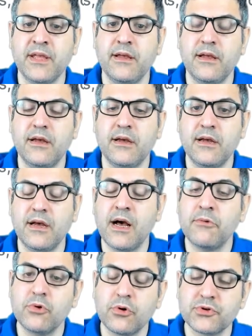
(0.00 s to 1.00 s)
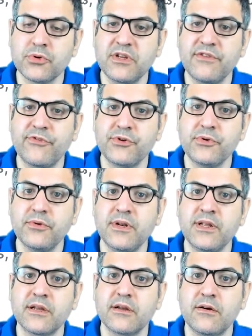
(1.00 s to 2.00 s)
I will also leave for you a
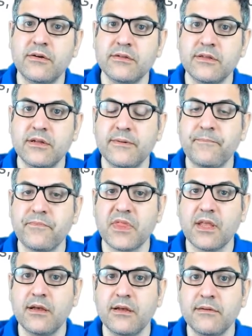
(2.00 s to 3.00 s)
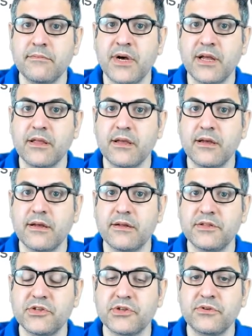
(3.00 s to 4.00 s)
link on my
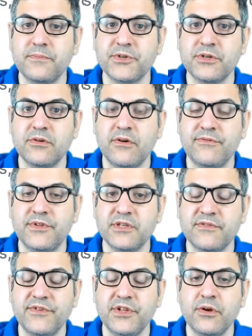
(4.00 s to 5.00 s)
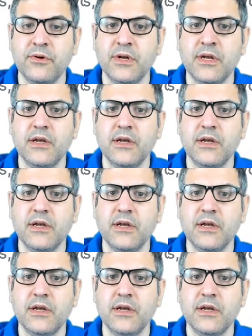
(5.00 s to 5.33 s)
description of this video.